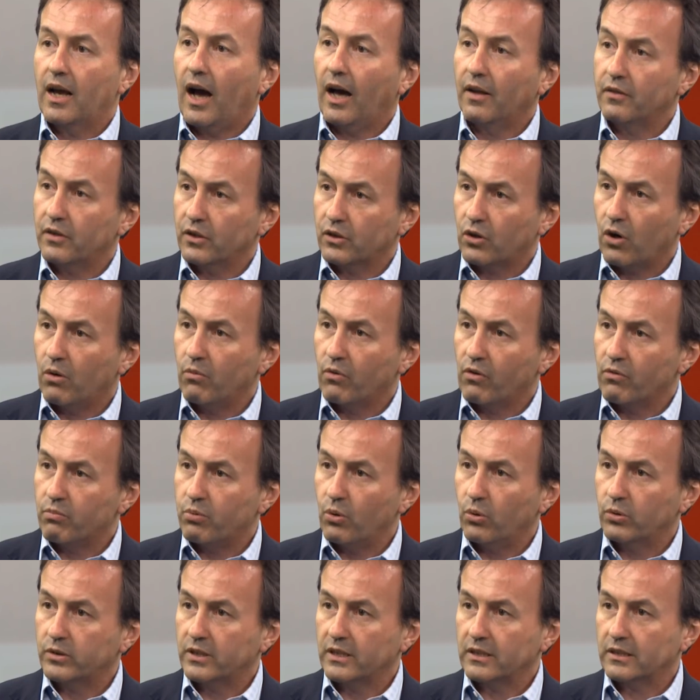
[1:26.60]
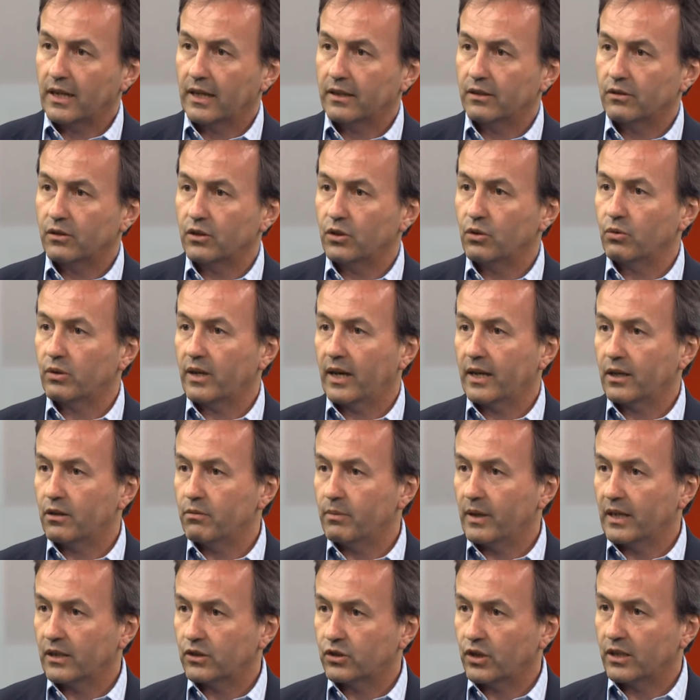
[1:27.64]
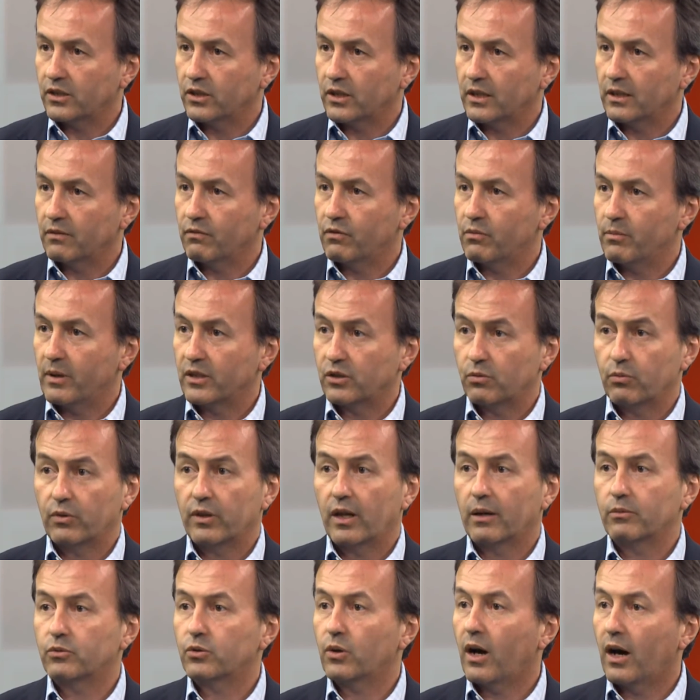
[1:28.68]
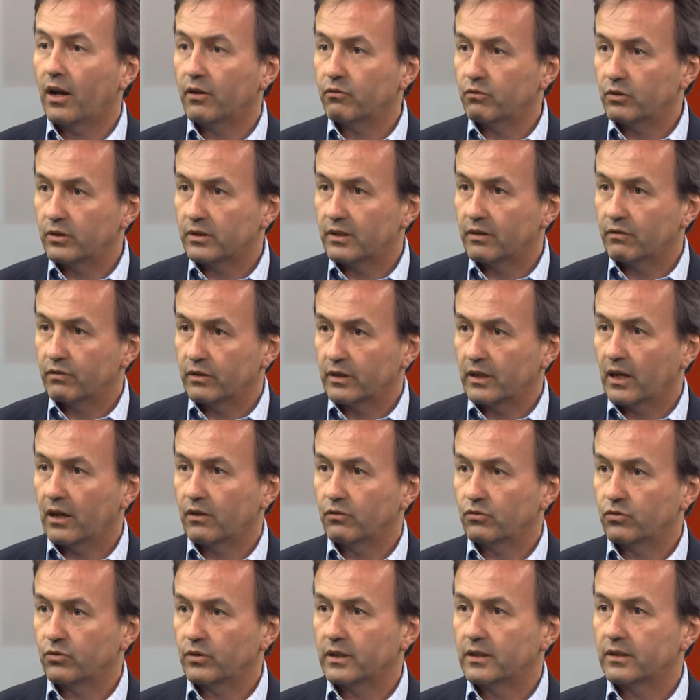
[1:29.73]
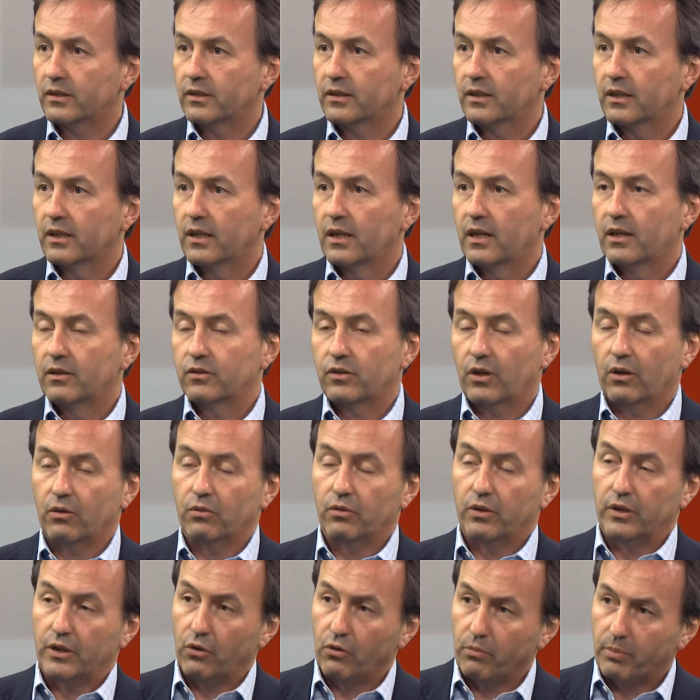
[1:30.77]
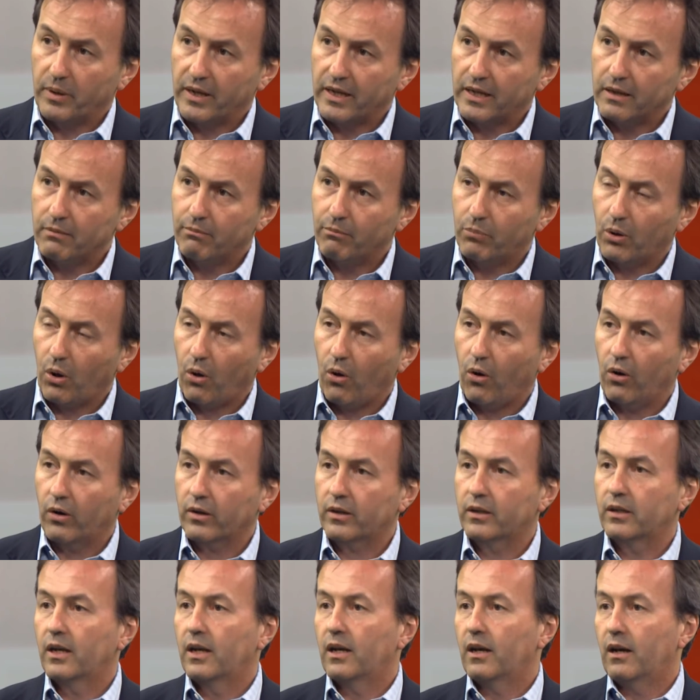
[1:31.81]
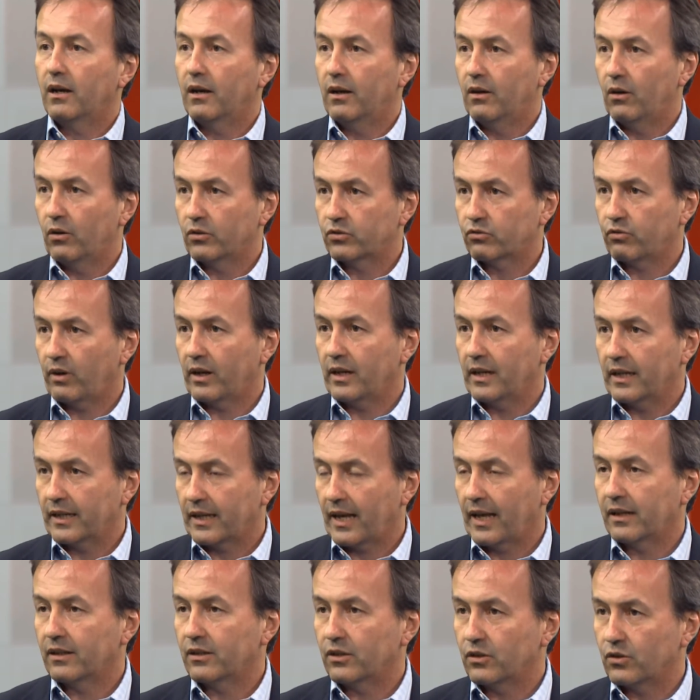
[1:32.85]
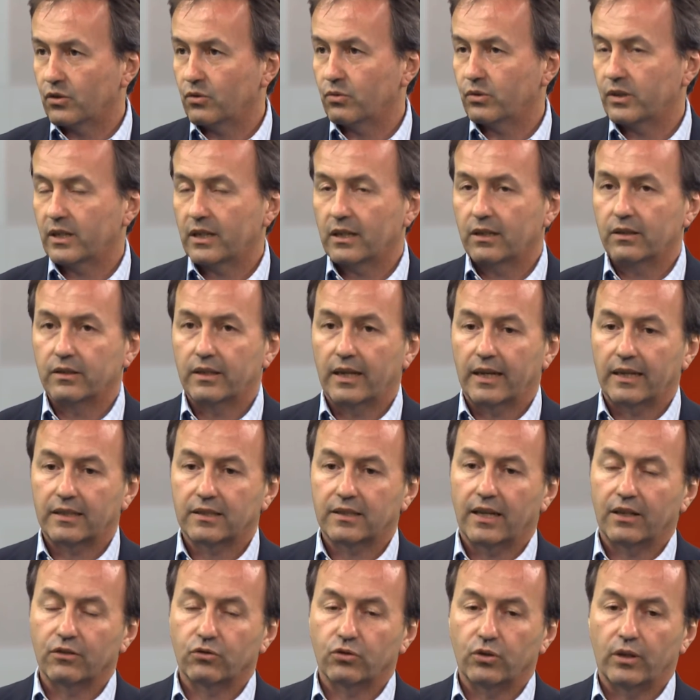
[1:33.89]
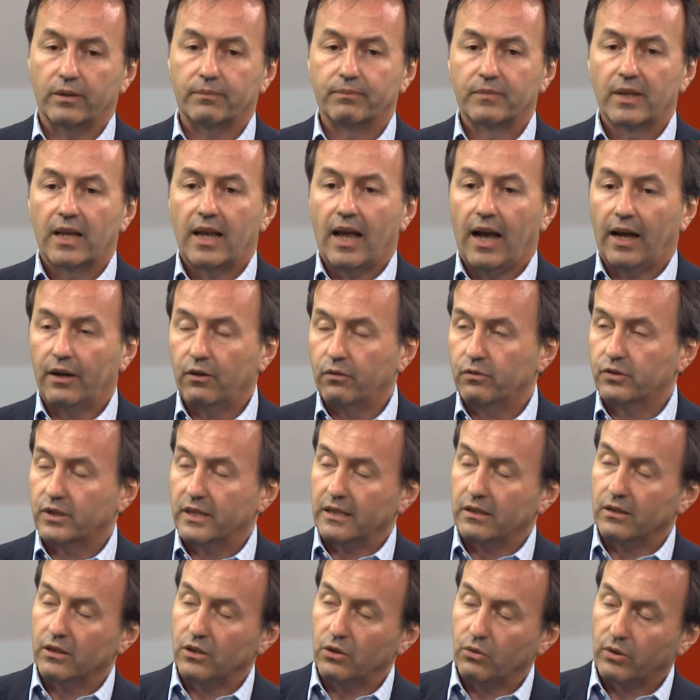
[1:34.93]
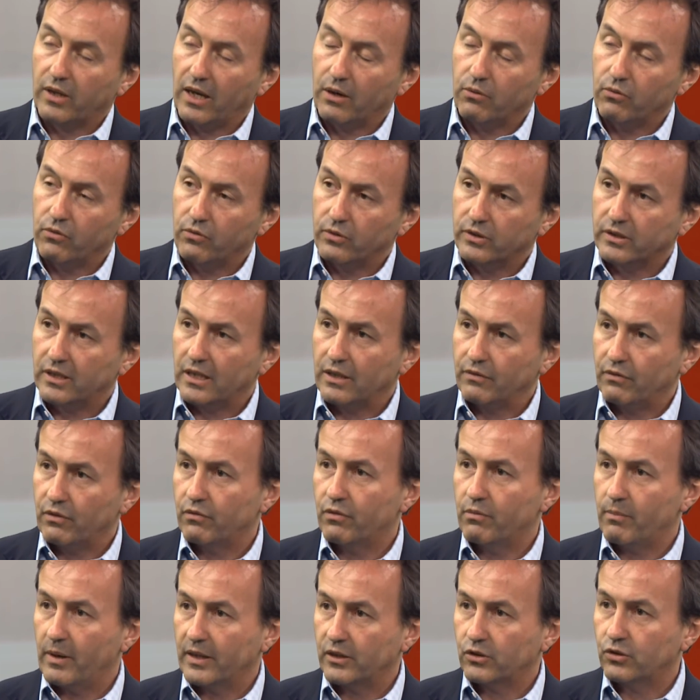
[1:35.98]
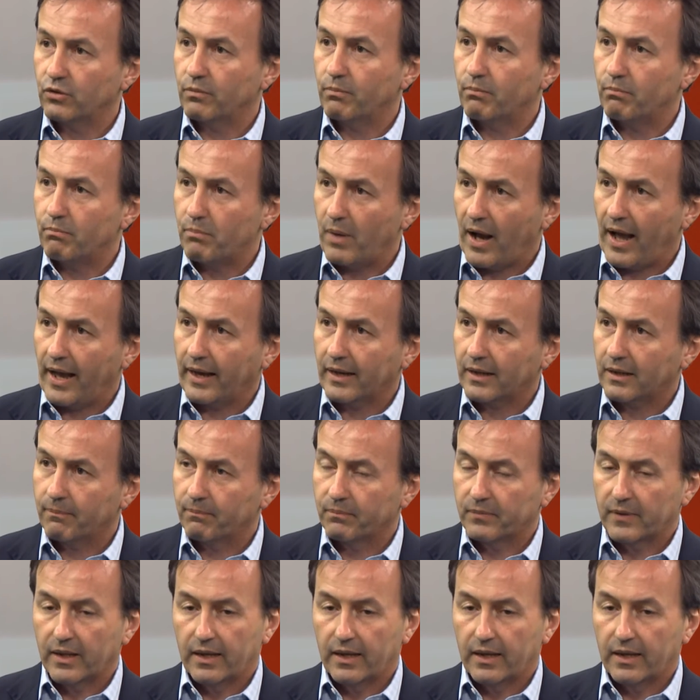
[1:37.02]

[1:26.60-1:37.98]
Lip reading: under the Common Reporting Standard, the UK could be exchanging information with up to 100 different countries. So the European bloc, Australia, Canada, New Zealand, etc. And obviously the UK will receive information back.